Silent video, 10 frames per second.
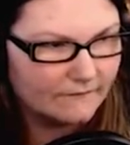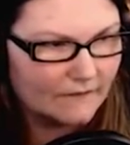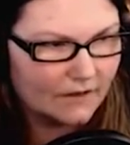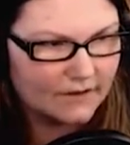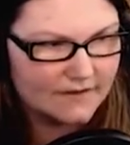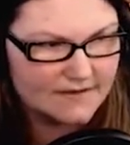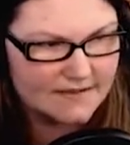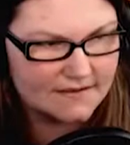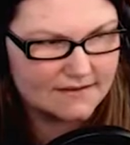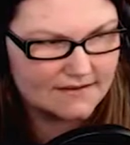okay, this
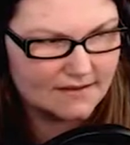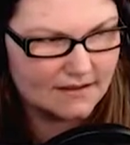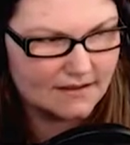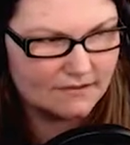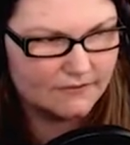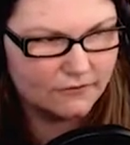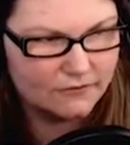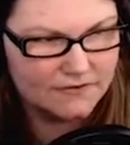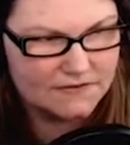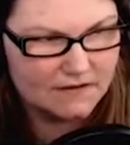hand is like for
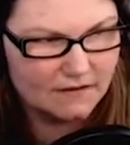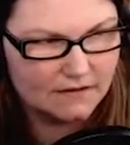real stuck.